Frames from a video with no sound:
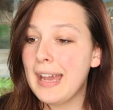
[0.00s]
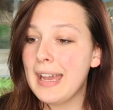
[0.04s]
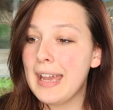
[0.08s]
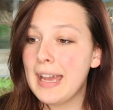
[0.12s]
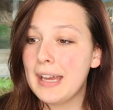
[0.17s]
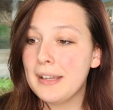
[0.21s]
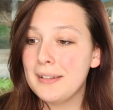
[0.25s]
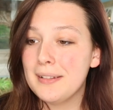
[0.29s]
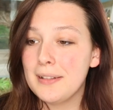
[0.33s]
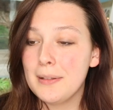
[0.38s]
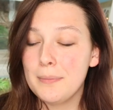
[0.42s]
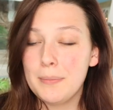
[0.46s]
I
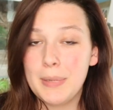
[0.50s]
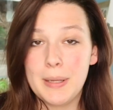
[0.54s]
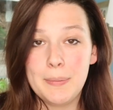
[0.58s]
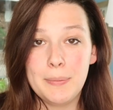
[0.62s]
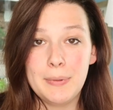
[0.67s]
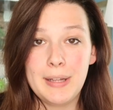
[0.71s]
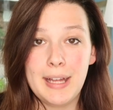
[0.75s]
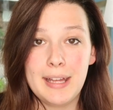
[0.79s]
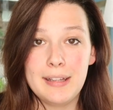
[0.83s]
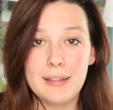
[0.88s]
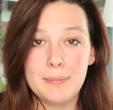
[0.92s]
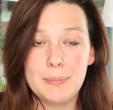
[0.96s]
had some
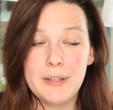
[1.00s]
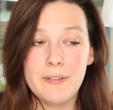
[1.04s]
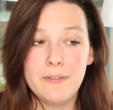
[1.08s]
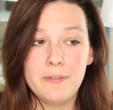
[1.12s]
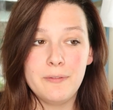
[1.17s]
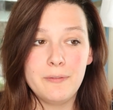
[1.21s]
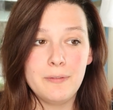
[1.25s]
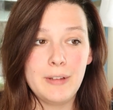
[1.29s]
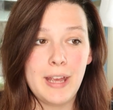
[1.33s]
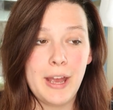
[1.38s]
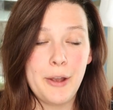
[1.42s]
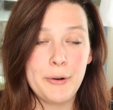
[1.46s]
people ask me
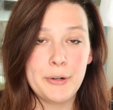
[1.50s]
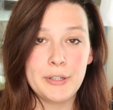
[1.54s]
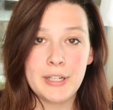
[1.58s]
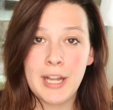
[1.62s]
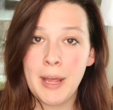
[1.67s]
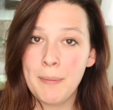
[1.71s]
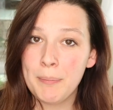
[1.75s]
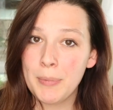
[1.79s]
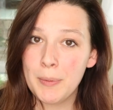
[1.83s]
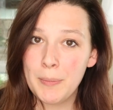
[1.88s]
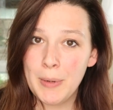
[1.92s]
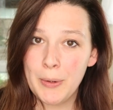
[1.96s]
how her
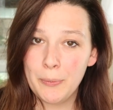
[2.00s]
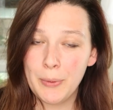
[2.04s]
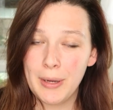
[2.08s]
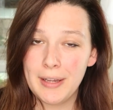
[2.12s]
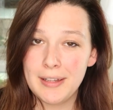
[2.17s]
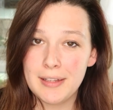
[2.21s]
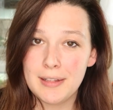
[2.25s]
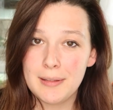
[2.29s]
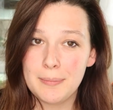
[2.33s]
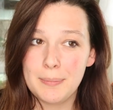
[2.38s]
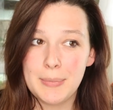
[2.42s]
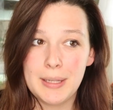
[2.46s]
temperament
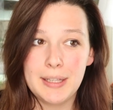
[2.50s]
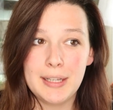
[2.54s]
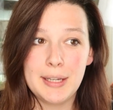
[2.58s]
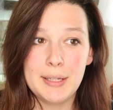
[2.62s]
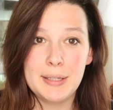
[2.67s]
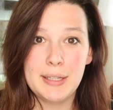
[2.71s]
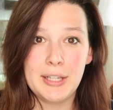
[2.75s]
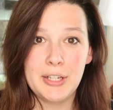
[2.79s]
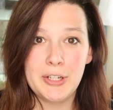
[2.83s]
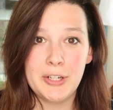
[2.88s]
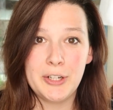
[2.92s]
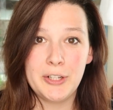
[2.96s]
was
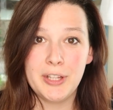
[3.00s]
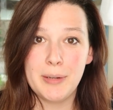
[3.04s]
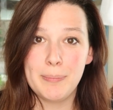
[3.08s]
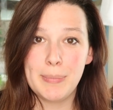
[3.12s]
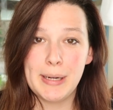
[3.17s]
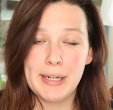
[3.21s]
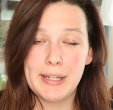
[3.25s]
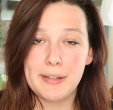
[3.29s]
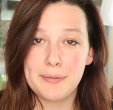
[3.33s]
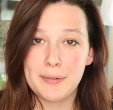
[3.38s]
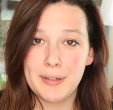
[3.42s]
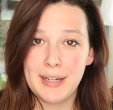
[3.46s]
because they heard their
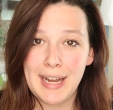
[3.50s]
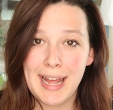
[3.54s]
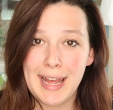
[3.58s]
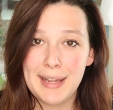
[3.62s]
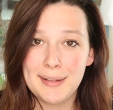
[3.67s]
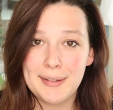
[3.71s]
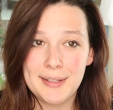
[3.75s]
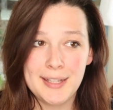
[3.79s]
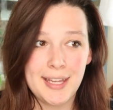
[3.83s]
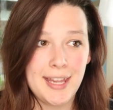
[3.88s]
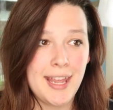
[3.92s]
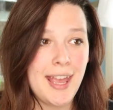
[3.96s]
bites were
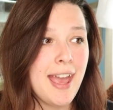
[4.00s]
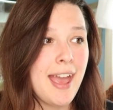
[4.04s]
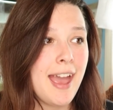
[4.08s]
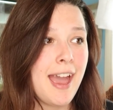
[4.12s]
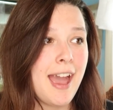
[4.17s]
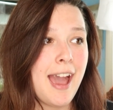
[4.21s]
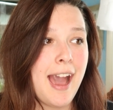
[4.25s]
nasty.